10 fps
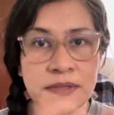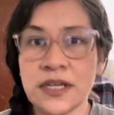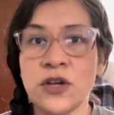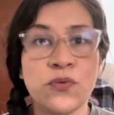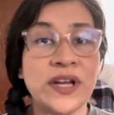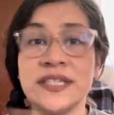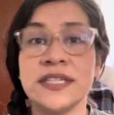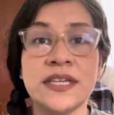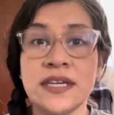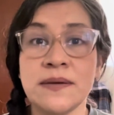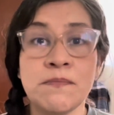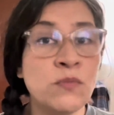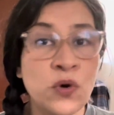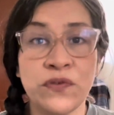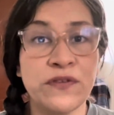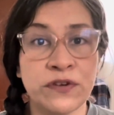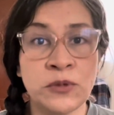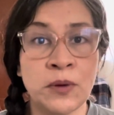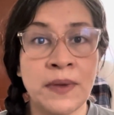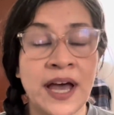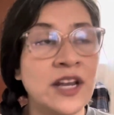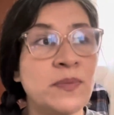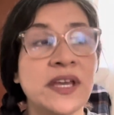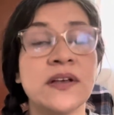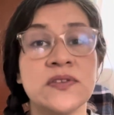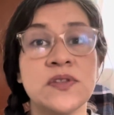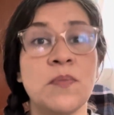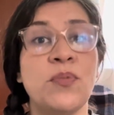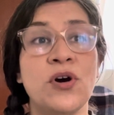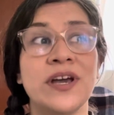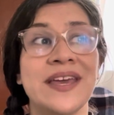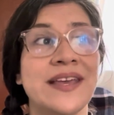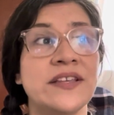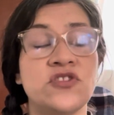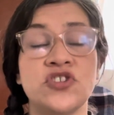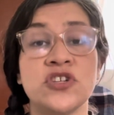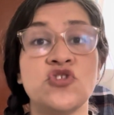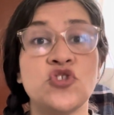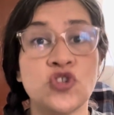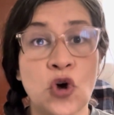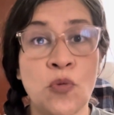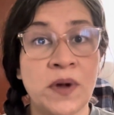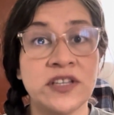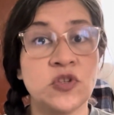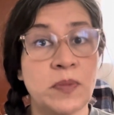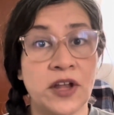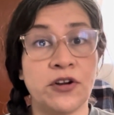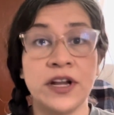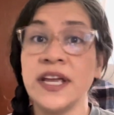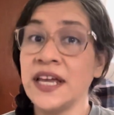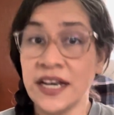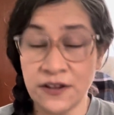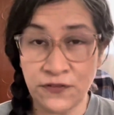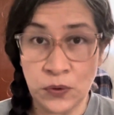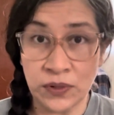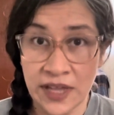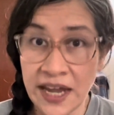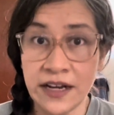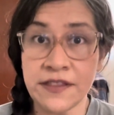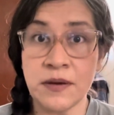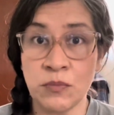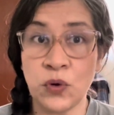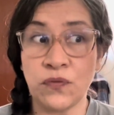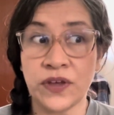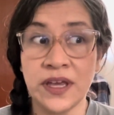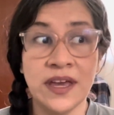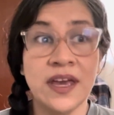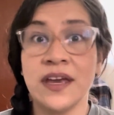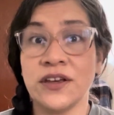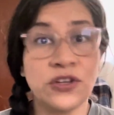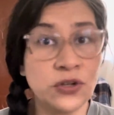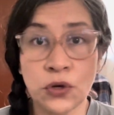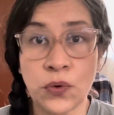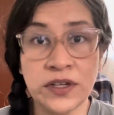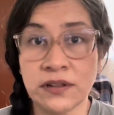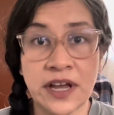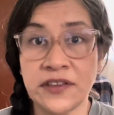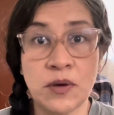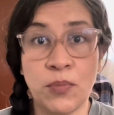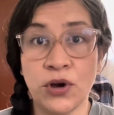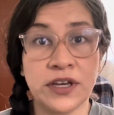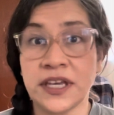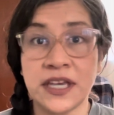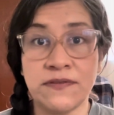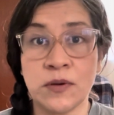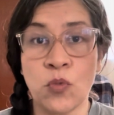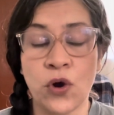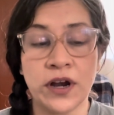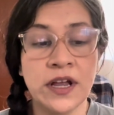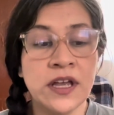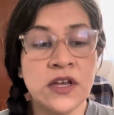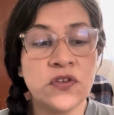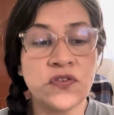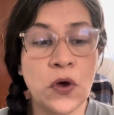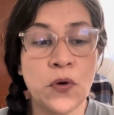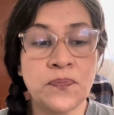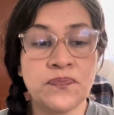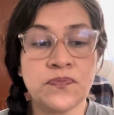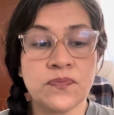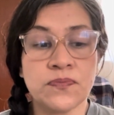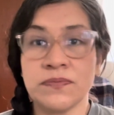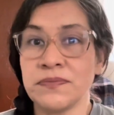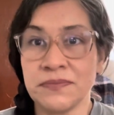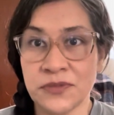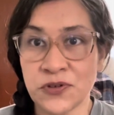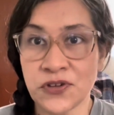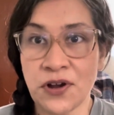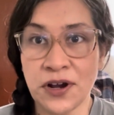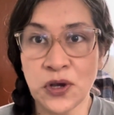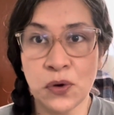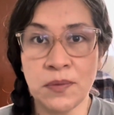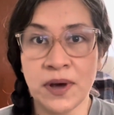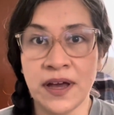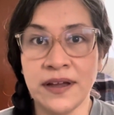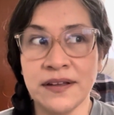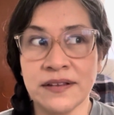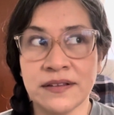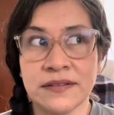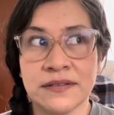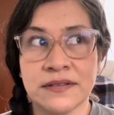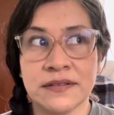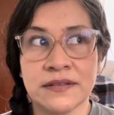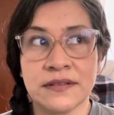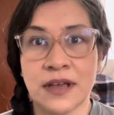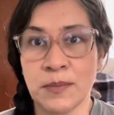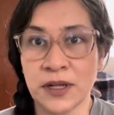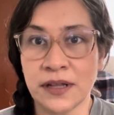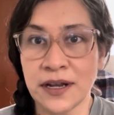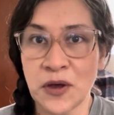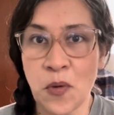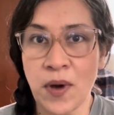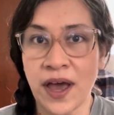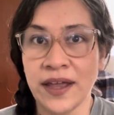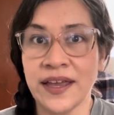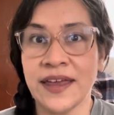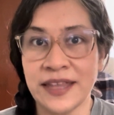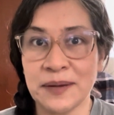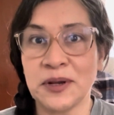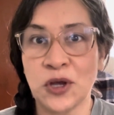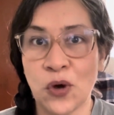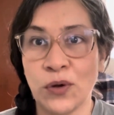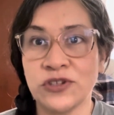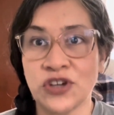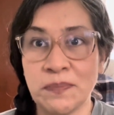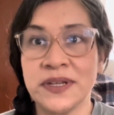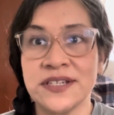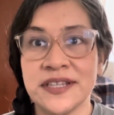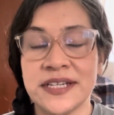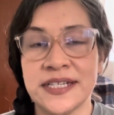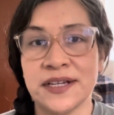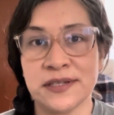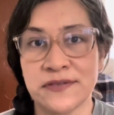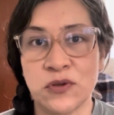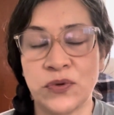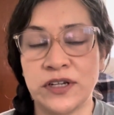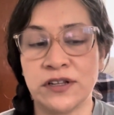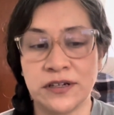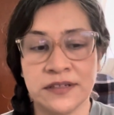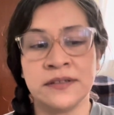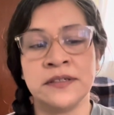erase the movie from your mind, because the book is just so much better. And if you liked the movie, you're going to like the book even more. So there's a car going by. I'm going to let it go by, and then I'm going to jump into the details of the read-along.